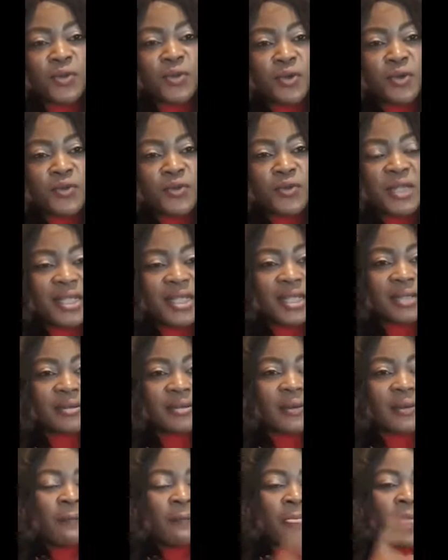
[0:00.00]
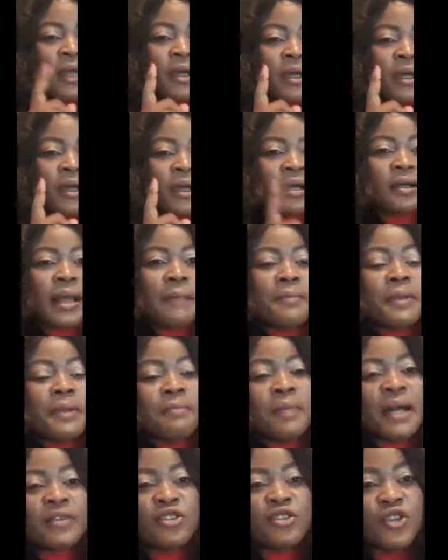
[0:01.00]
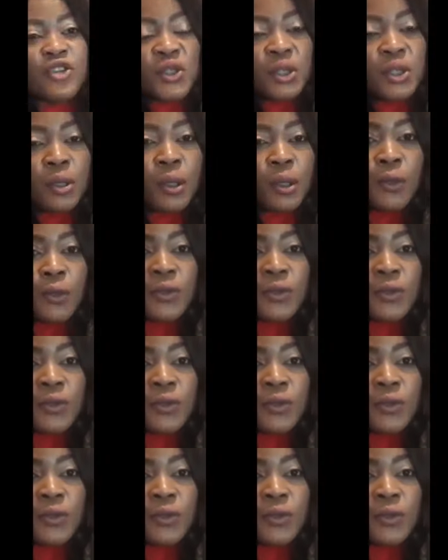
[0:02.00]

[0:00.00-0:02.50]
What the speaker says: we did. Coming back to schools,